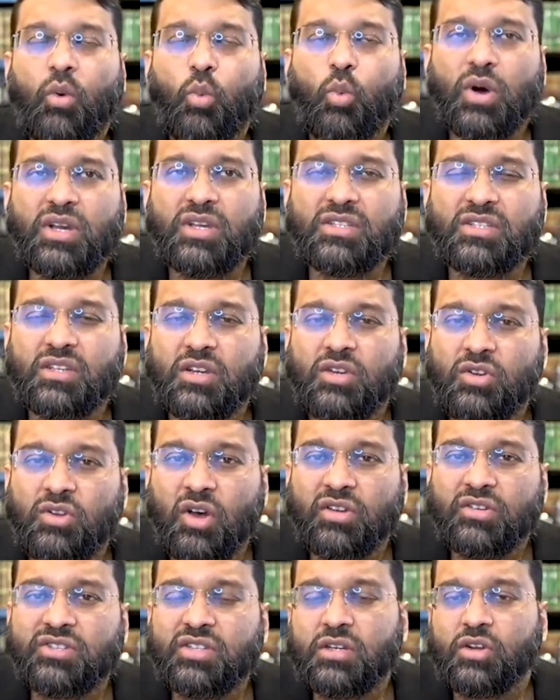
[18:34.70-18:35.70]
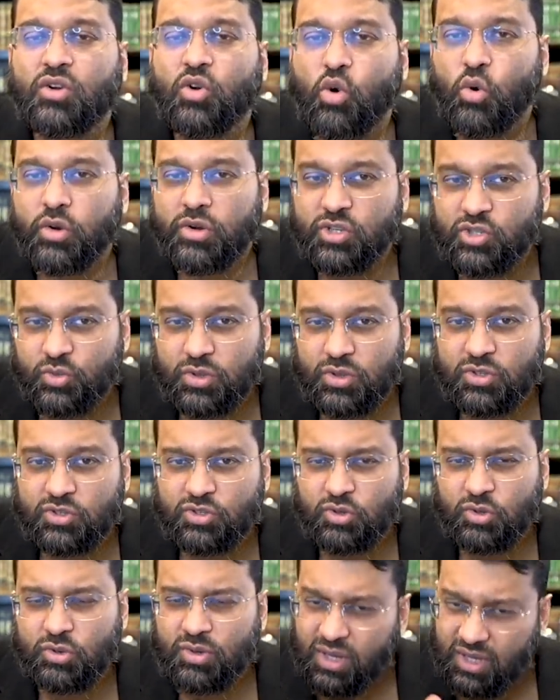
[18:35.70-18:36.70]
was not in accordance with the
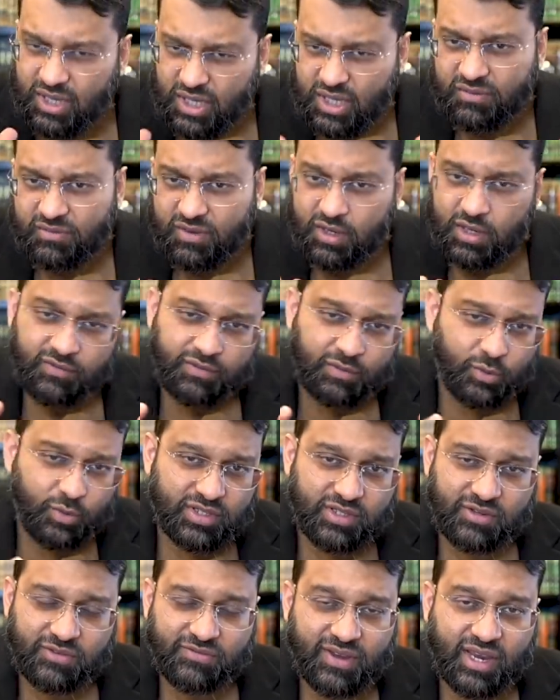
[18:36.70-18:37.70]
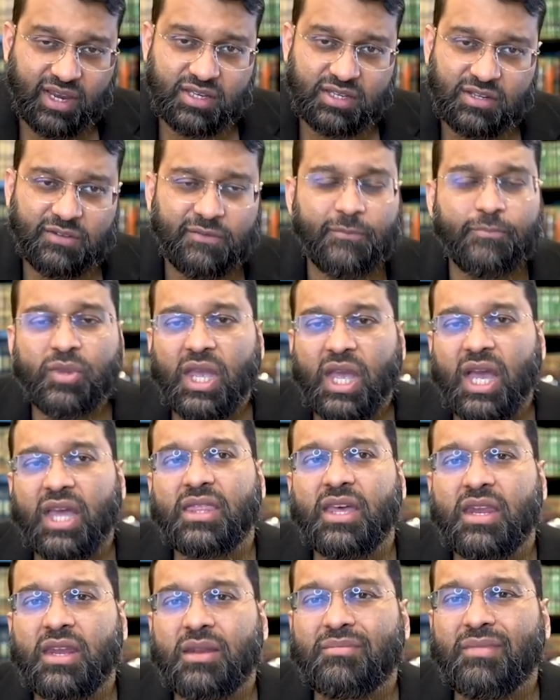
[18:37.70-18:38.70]
sunnah, even if it was effective, and
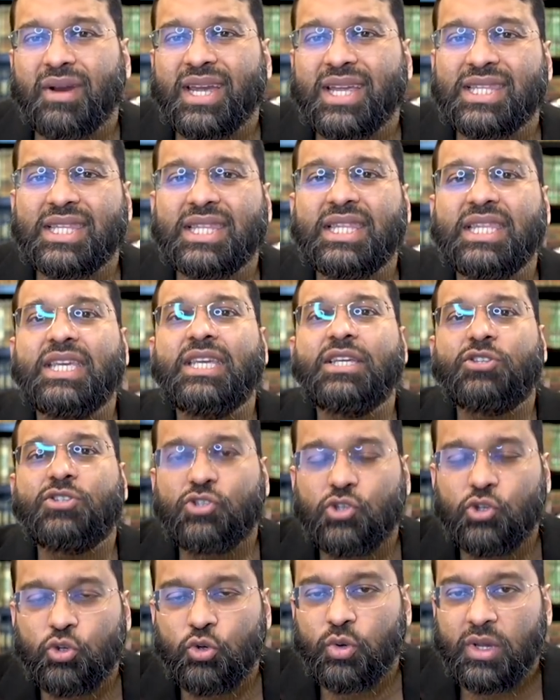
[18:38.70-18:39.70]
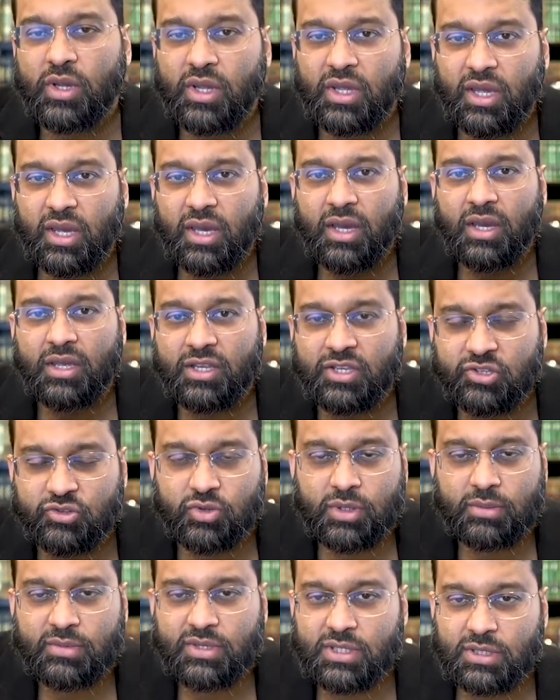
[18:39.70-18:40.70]
that it might lead to uh,
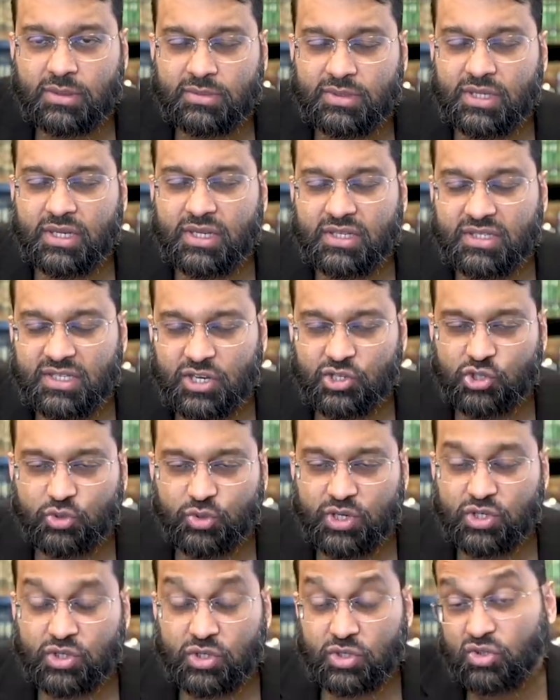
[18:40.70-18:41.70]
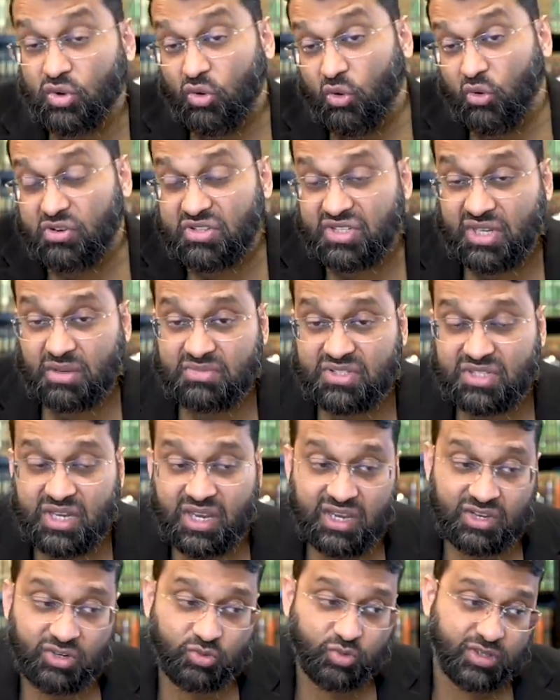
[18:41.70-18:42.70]
extremisms and exaggerations. Or some say
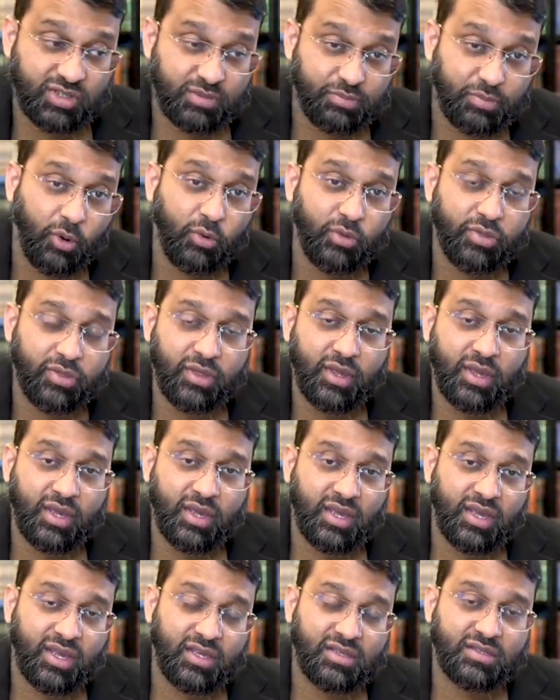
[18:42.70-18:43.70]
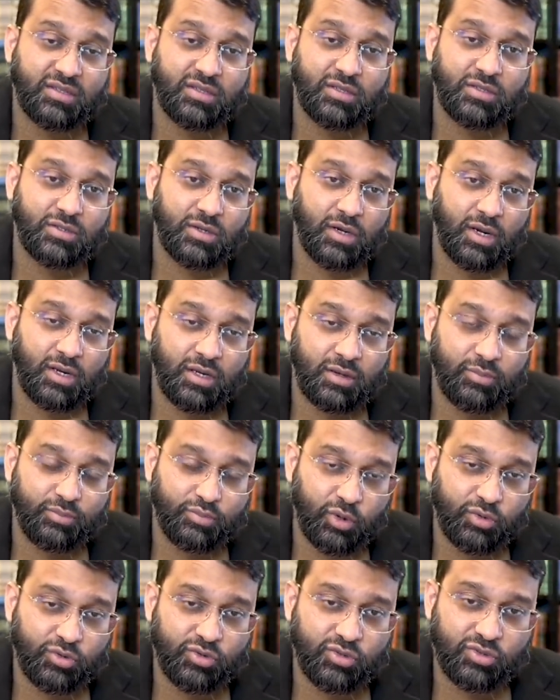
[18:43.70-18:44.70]
it was both his Uh,
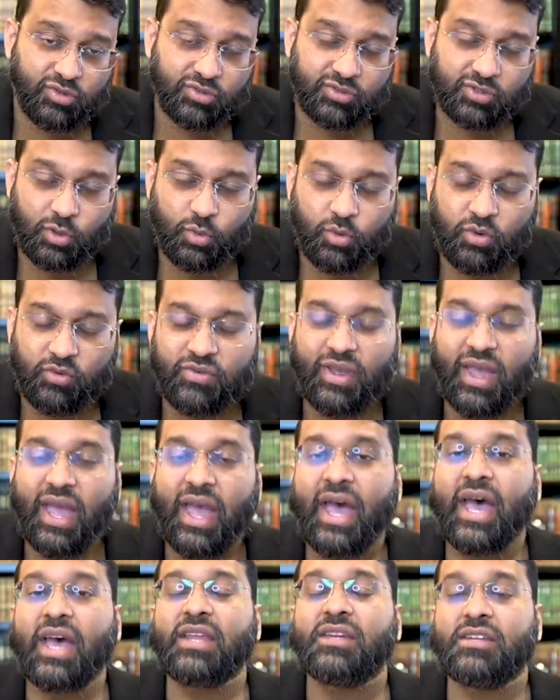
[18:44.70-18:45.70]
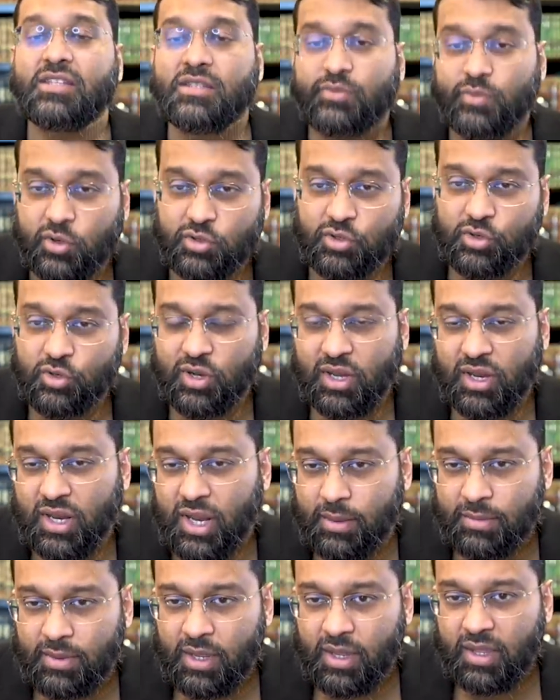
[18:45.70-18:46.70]
proto-tasawwuf and his
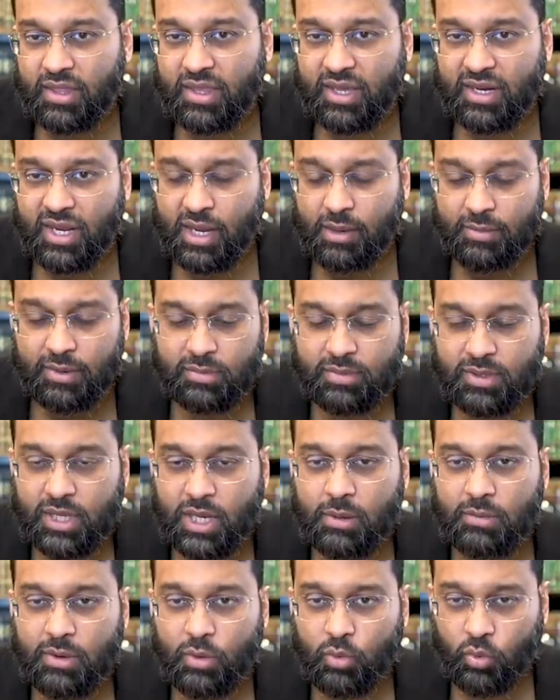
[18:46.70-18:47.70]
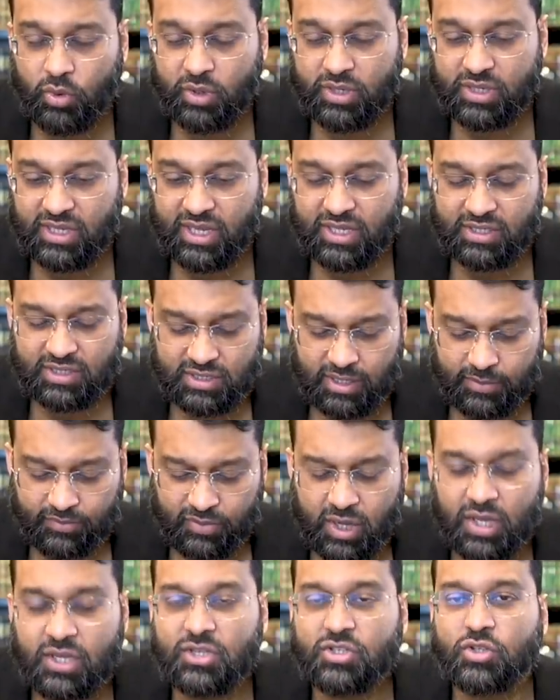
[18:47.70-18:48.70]
proto-kalam that Ahmad ibn Hanbal warned against him.
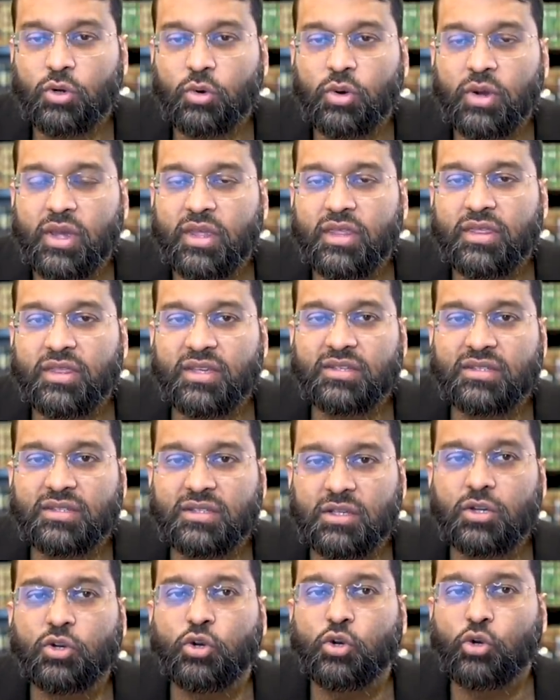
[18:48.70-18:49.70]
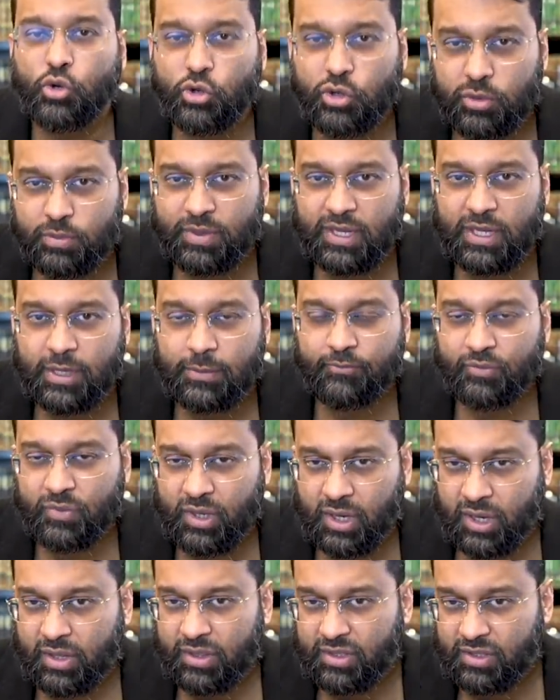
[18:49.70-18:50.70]
So this could be
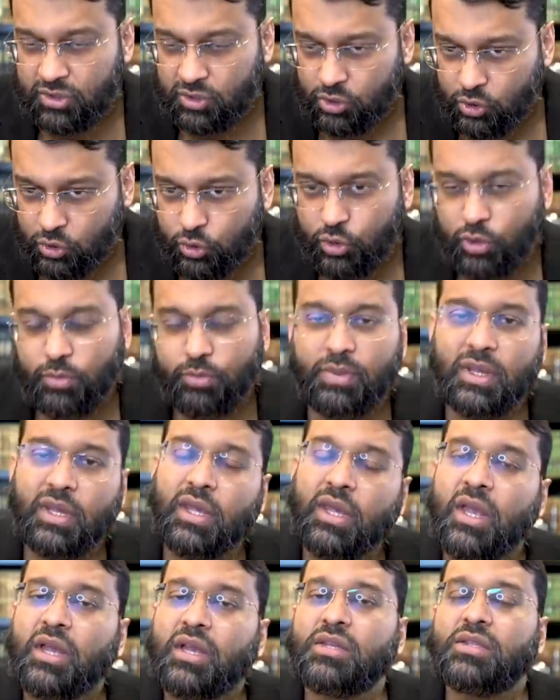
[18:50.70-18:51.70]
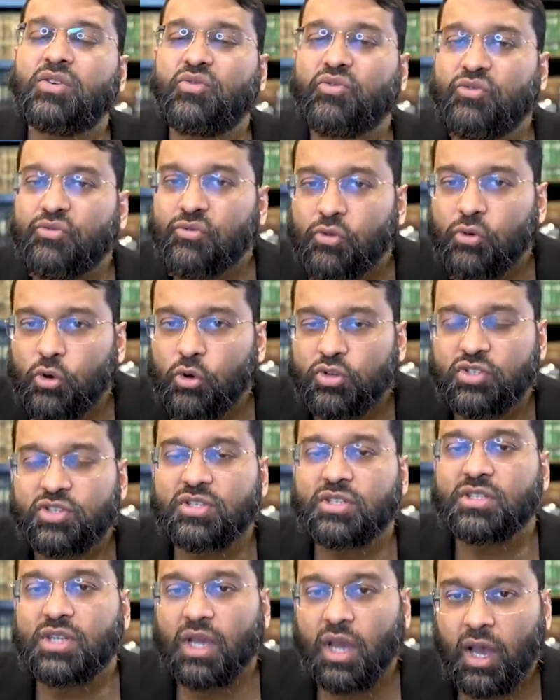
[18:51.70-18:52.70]
uh, this could be the first
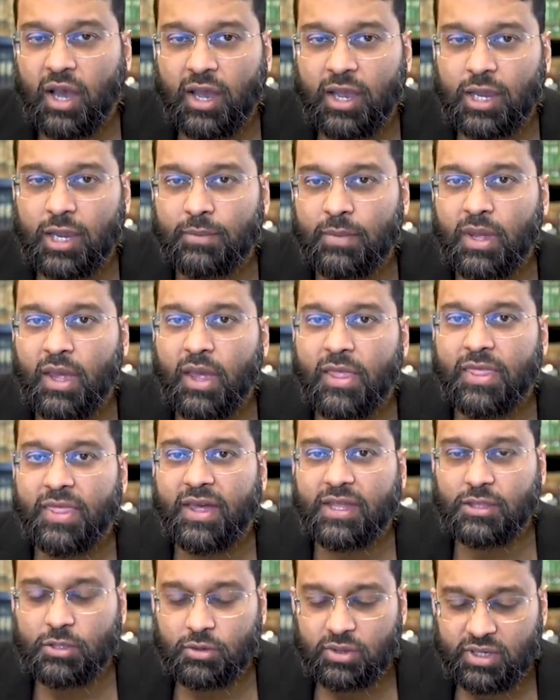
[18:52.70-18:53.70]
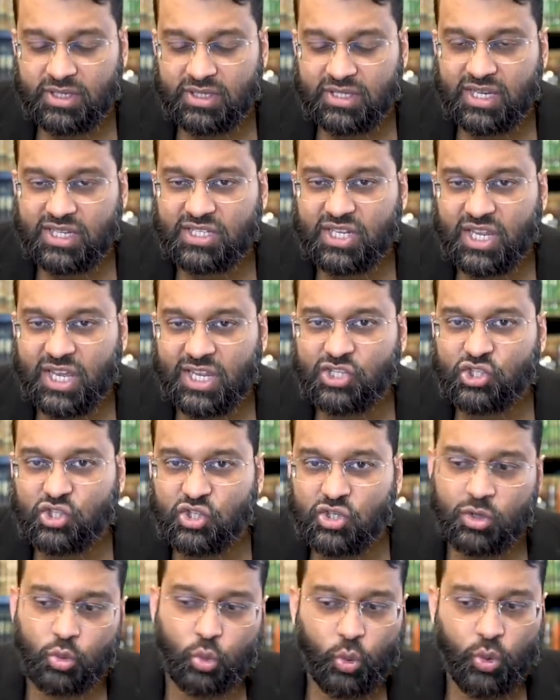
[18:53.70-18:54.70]
time that there is a
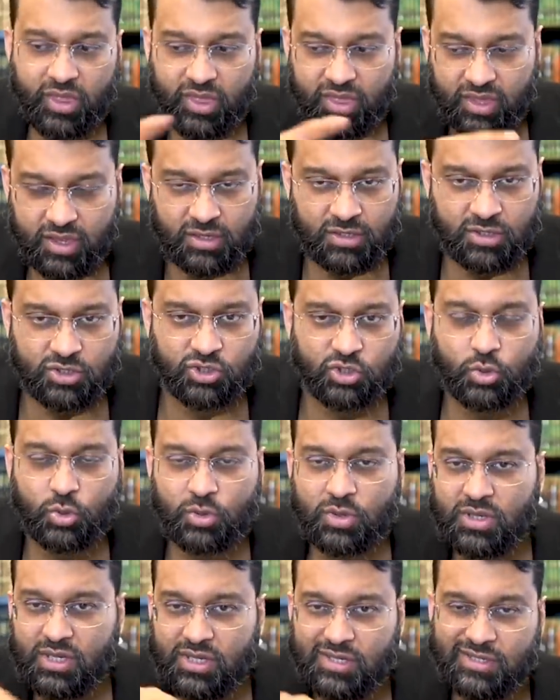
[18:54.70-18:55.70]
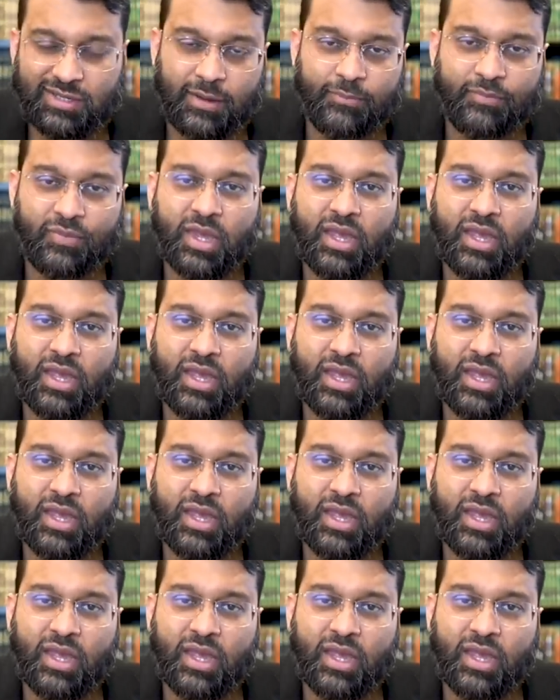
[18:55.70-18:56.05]
tension within Sunnism.